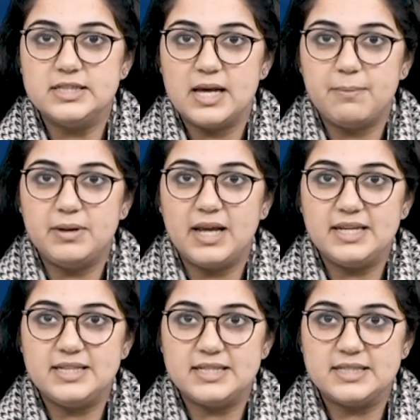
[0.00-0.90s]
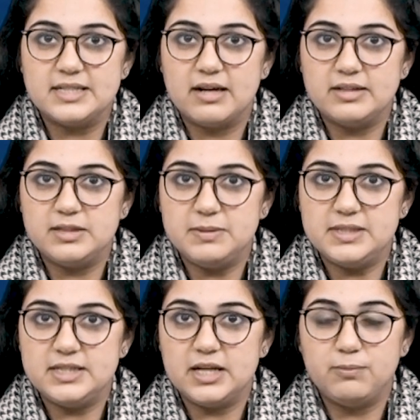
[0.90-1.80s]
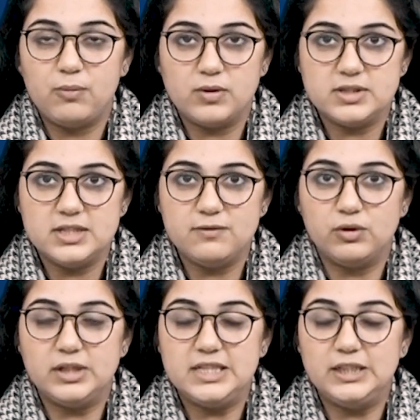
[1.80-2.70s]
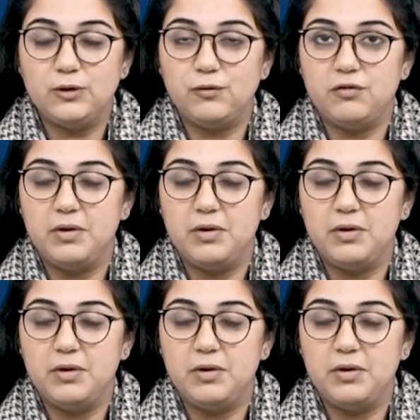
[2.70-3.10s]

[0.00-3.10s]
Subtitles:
The sample had tested RT-PCR positive on 18th of